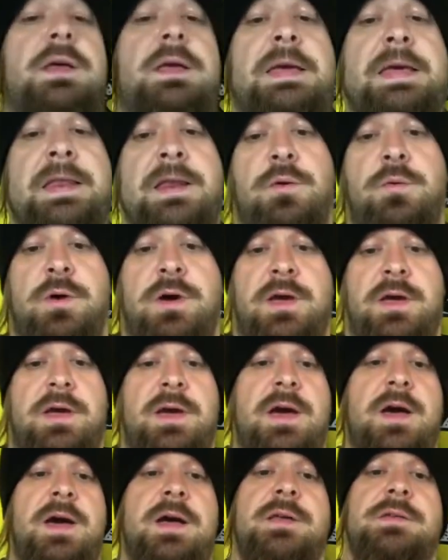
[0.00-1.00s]
anyway,
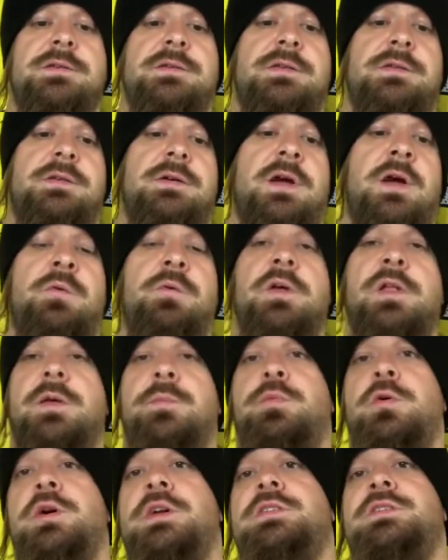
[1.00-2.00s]
guys, I really
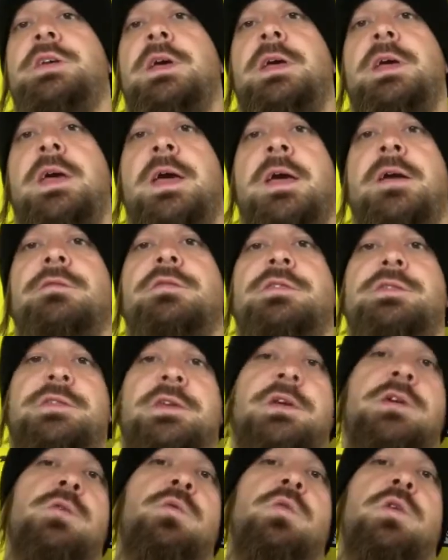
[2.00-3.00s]
appreciate every
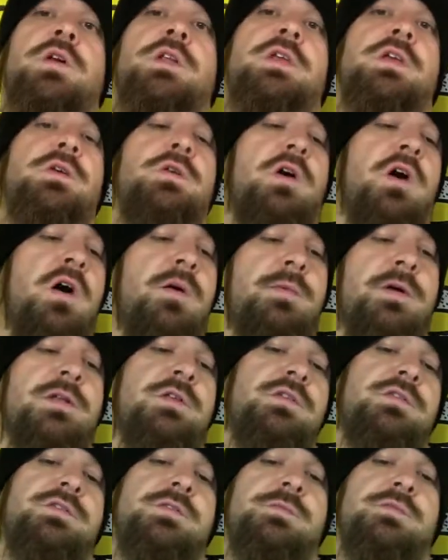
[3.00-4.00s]
single one of you, all my
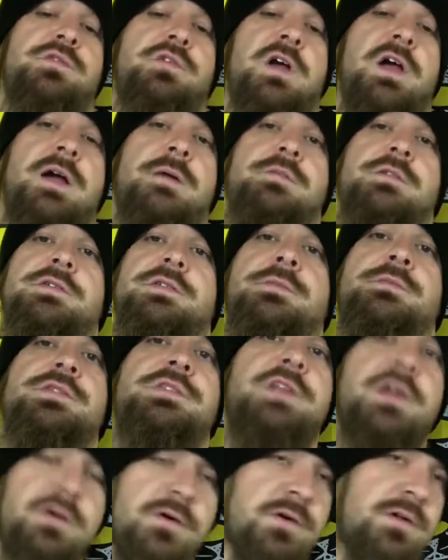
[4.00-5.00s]
new subscribers. I'm
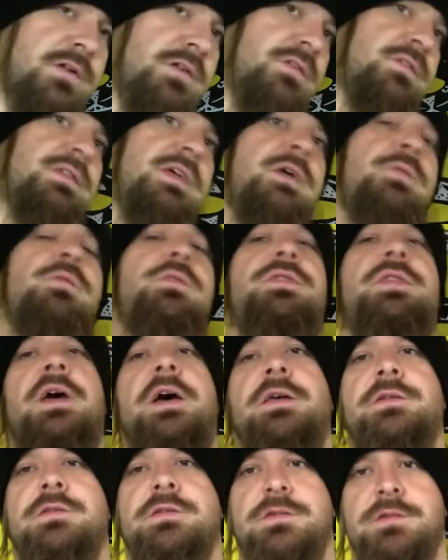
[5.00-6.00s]
still going to do that
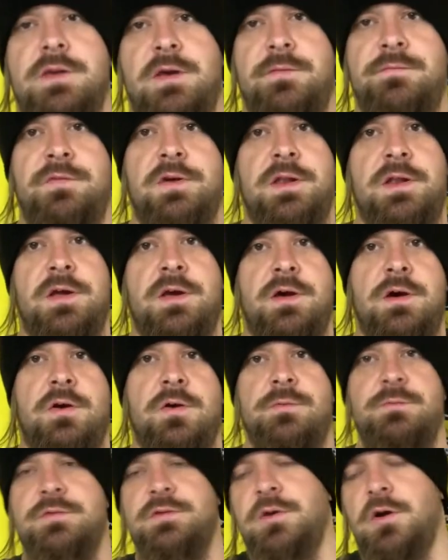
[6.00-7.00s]
1,000 sub video.
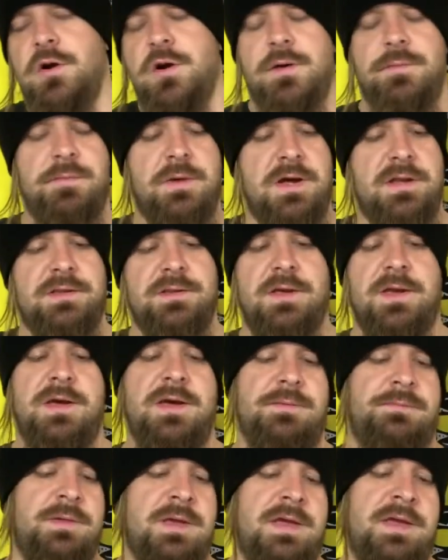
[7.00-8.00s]
I'm sorry about
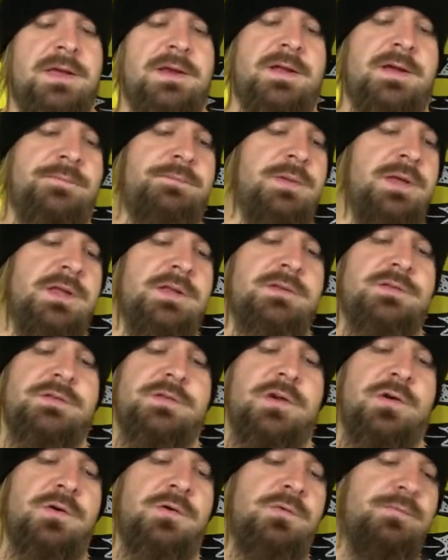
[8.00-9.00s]
that, man. I've been
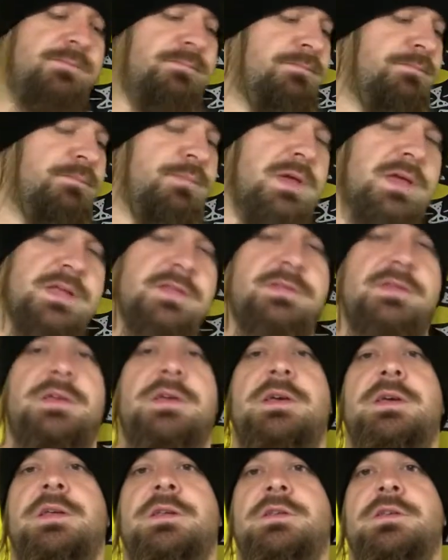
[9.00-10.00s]
so
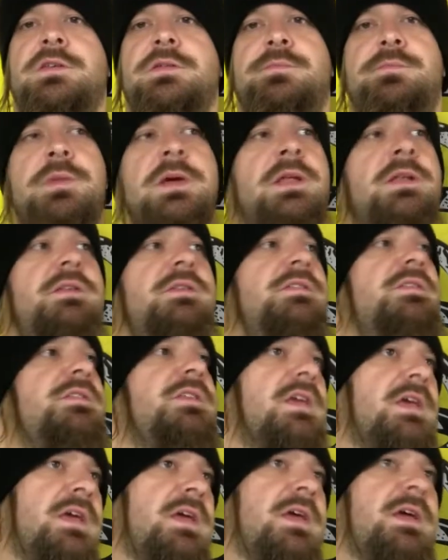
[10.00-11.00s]
busy and just been
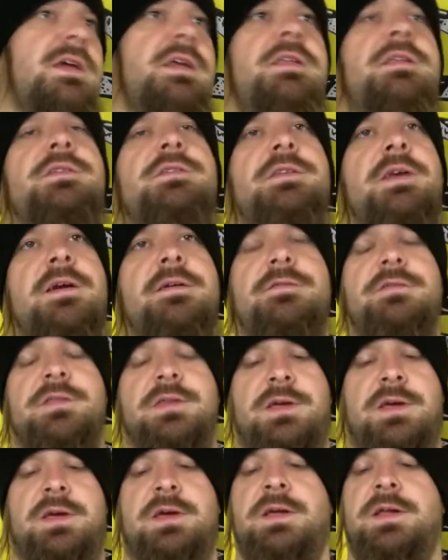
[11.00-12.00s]
sick and just
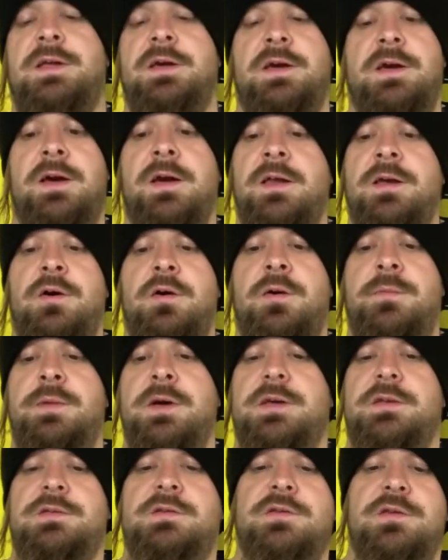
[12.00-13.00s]
everything. And I know I
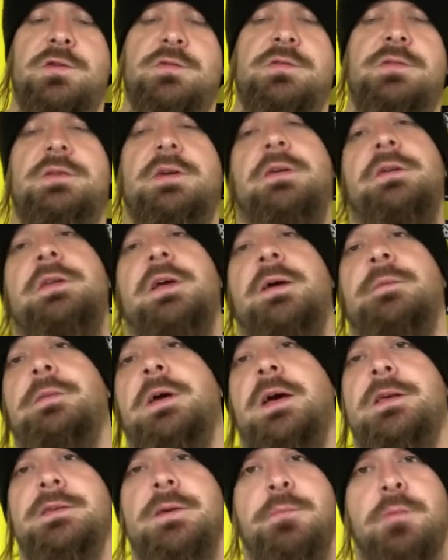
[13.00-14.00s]
make excuses every time,
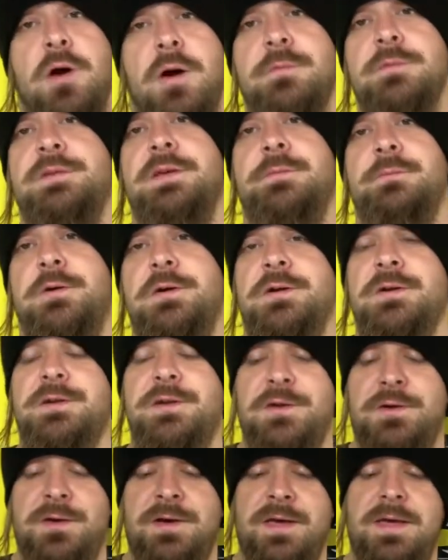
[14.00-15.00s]
guys. I promise I'm going to
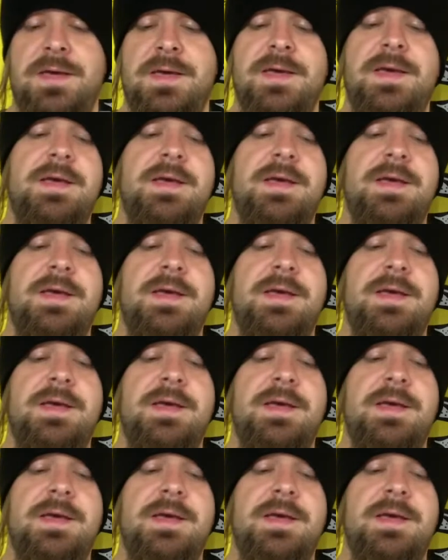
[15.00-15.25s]
do it.